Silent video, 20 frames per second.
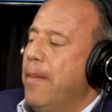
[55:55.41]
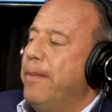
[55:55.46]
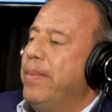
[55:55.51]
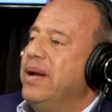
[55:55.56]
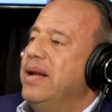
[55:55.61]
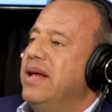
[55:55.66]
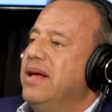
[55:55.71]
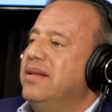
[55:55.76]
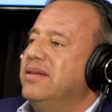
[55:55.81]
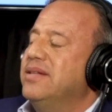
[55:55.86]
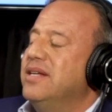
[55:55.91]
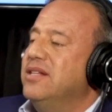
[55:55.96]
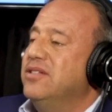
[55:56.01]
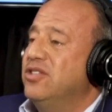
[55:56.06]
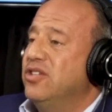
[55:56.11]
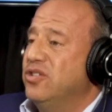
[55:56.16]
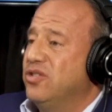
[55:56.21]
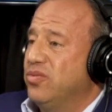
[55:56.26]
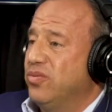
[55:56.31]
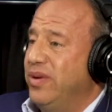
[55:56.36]
But
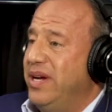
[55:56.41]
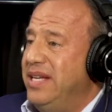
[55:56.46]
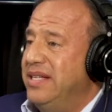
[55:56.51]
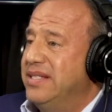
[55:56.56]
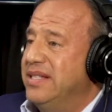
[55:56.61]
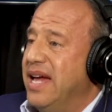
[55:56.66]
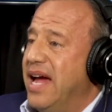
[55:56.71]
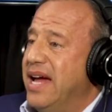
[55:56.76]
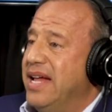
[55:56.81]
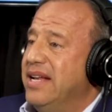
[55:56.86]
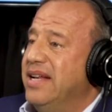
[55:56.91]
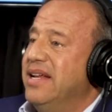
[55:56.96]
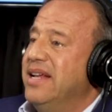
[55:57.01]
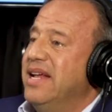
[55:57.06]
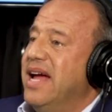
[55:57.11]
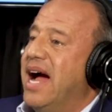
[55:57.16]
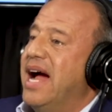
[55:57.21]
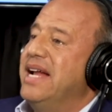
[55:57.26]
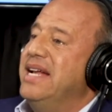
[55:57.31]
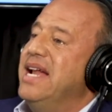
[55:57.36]
since it's reset,
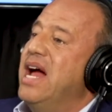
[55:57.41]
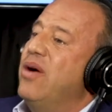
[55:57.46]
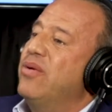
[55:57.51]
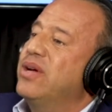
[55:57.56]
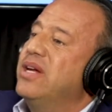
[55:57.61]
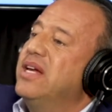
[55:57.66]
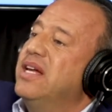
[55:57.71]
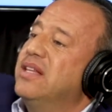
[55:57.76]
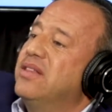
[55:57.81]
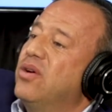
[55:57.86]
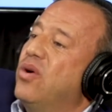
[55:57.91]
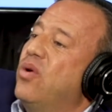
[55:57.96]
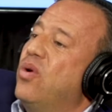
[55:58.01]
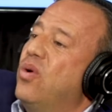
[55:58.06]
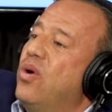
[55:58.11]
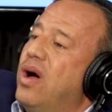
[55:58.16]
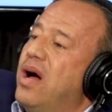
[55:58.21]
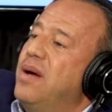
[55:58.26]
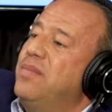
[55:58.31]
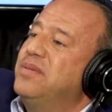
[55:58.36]
I now can get the
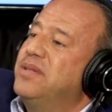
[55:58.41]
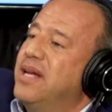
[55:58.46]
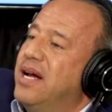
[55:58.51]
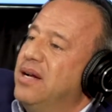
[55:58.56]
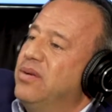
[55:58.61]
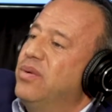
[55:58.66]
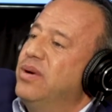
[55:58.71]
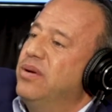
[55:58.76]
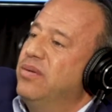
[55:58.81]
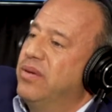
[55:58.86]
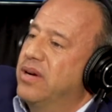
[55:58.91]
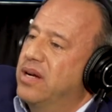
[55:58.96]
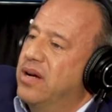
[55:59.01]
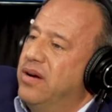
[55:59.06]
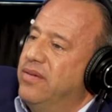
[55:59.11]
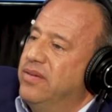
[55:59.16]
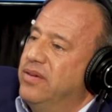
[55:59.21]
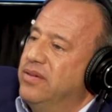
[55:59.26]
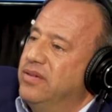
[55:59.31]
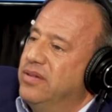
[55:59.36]
whole upside when it
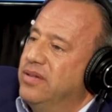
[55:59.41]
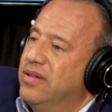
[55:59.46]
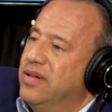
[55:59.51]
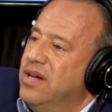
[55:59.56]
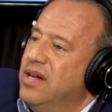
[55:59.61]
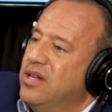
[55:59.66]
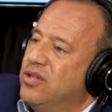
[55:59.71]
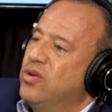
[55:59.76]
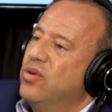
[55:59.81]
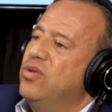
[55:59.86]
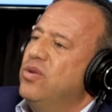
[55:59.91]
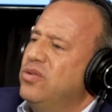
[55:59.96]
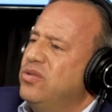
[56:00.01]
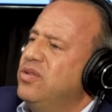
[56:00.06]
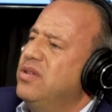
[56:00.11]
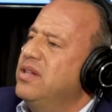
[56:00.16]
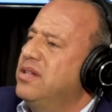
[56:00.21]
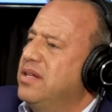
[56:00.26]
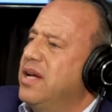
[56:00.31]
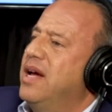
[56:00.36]
recovers. So
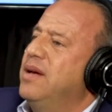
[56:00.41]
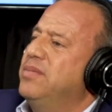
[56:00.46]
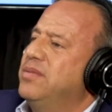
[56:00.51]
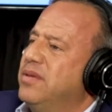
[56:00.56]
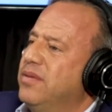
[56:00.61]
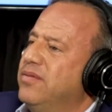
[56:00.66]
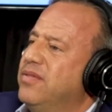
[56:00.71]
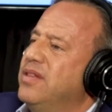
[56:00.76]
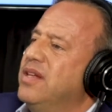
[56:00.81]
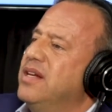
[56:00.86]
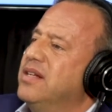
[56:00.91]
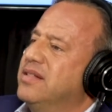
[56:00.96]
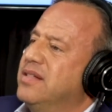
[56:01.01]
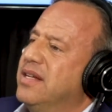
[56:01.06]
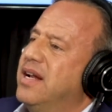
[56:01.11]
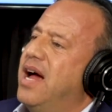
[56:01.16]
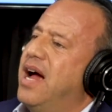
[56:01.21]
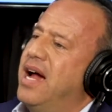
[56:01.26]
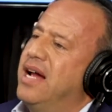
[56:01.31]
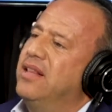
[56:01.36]
those are the types of things
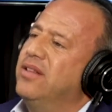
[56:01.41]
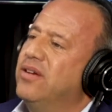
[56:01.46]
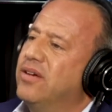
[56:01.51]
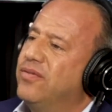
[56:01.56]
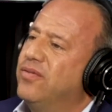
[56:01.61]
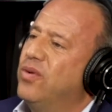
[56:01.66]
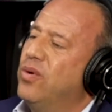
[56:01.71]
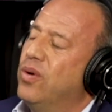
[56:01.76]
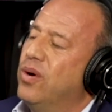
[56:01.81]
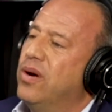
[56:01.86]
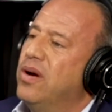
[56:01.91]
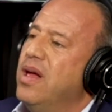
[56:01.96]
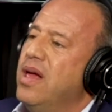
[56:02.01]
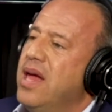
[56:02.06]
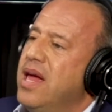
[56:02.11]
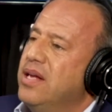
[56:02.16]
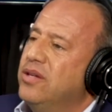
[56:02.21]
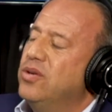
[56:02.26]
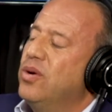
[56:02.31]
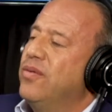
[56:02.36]
that I look for.
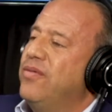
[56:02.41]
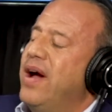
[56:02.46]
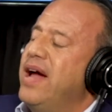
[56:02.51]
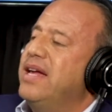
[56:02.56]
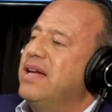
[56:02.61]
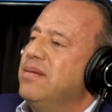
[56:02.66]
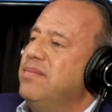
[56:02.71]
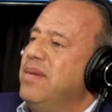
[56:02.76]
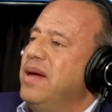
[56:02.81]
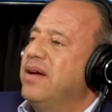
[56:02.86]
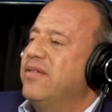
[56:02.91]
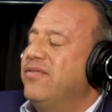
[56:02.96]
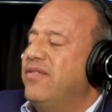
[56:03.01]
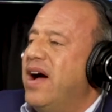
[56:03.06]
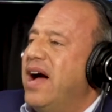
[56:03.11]
So if I can make